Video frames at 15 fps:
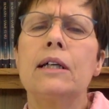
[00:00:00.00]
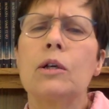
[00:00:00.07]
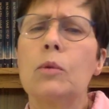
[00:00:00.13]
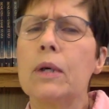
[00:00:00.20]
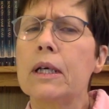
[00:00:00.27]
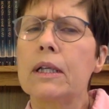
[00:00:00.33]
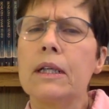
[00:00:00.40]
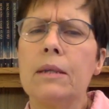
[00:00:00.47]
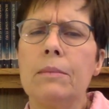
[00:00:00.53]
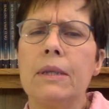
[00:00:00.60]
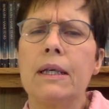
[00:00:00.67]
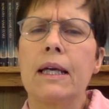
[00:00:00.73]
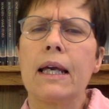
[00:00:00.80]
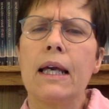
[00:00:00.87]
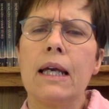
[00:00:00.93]
quickly
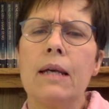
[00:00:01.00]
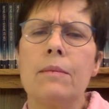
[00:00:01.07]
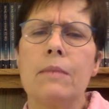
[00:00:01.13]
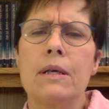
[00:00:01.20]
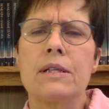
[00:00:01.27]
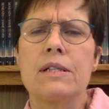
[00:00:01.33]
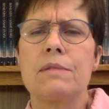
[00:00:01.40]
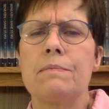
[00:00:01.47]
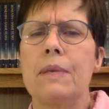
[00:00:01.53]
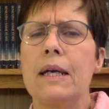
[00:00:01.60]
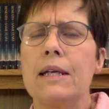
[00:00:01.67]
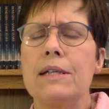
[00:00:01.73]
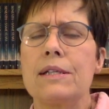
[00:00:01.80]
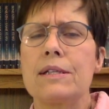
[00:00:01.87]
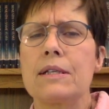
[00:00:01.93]
became a
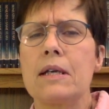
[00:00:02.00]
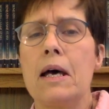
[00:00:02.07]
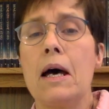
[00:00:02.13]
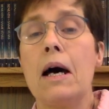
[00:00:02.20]
space